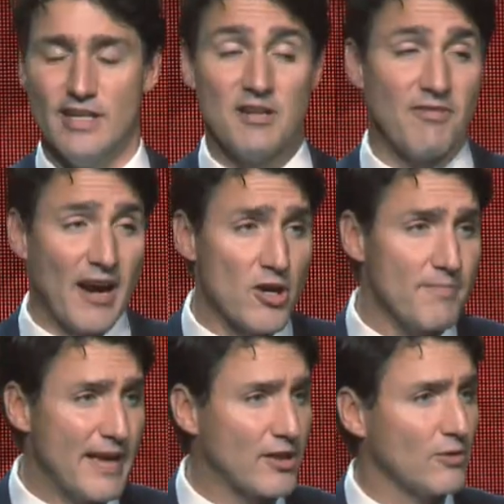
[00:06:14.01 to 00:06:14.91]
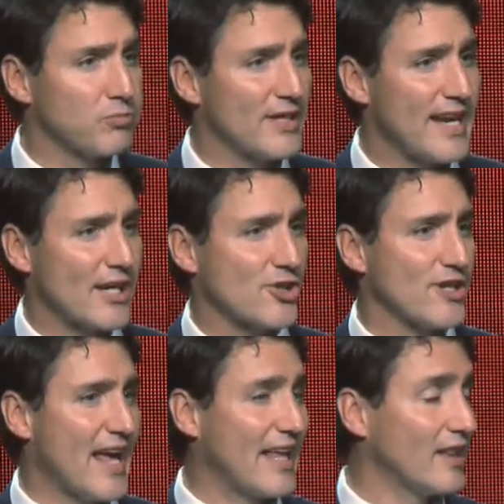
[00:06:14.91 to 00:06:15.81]
environmental
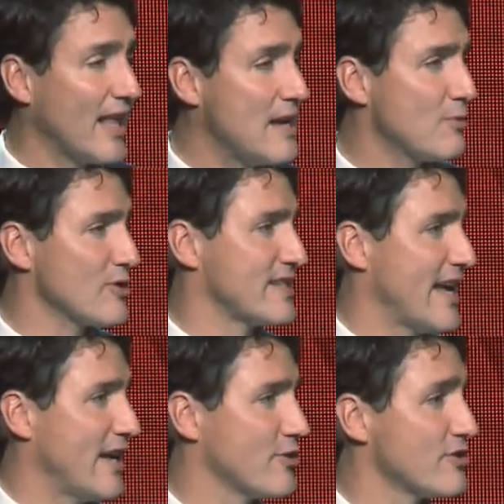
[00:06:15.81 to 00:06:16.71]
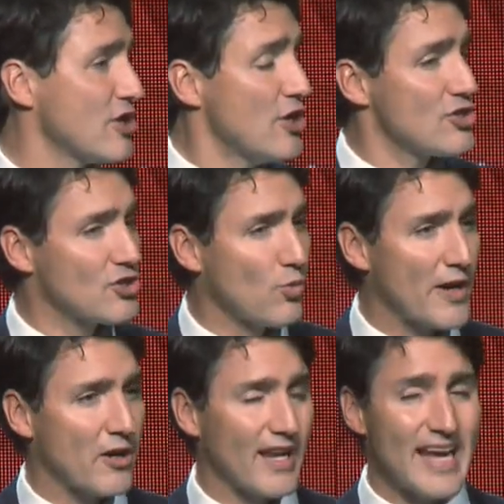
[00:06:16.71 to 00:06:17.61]
protection, and labor standards
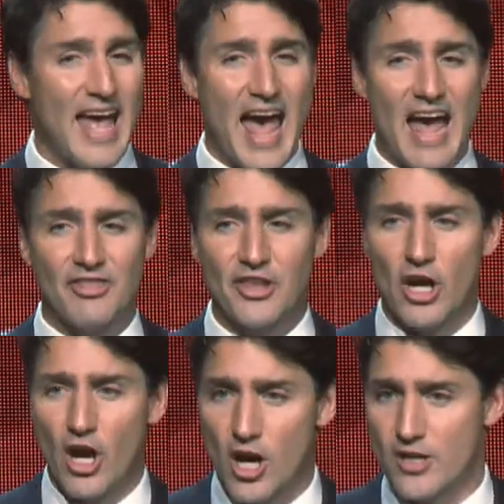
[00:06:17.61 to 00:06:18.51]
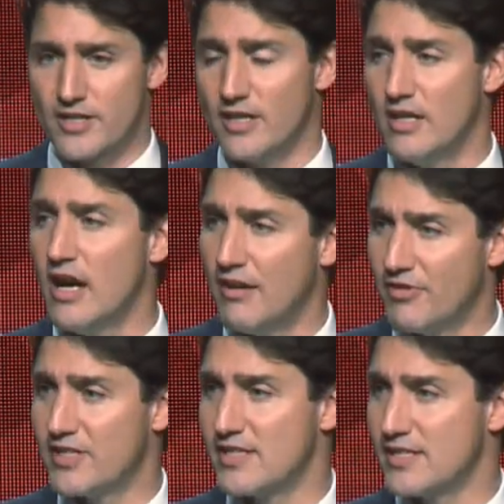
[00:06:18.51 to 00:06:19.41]
squarely at the heart
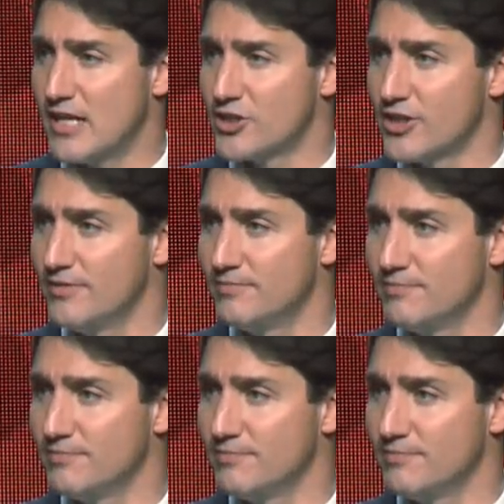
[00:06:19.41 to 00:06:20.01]
of the discussion.